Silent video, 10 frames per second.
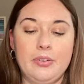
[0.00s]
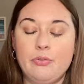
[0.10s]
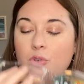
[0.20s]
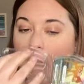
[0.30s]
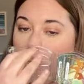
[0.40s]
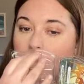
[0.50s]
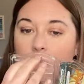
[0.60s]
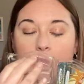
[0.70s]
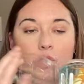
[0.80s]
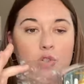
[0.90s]

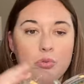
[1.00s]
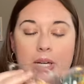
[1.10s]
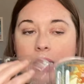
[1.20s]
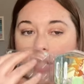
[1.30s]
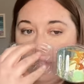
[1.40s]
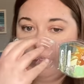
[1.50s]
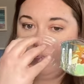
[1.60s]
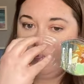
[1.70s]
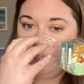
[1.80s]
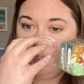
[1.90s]
fresh, green,
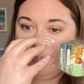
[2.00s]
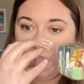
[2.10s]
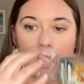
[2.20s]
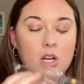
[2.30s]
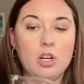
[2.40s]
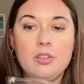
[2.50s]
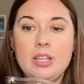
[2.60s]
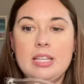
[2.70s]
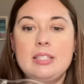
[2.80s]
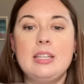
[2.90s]

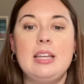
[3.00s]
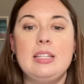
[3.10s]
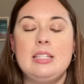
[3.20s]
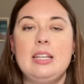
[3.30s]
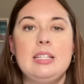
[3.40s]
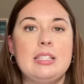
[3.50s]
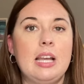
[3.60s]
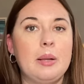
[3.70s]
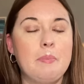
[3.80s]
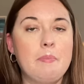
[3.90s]
earthy scent. It's
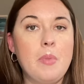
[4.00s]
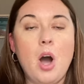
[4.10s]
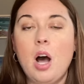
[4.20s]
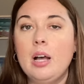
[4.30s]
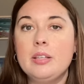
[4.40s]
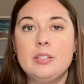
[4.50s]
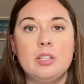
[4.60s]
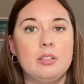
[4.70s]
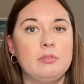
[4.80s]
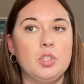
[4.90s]
like moss,
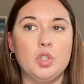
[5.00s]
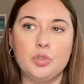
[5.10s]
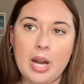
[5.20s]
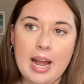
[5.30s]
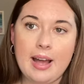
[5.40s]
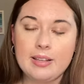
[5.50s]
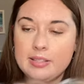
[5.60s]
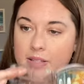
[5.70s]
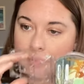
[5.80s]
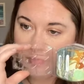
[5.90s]
grass.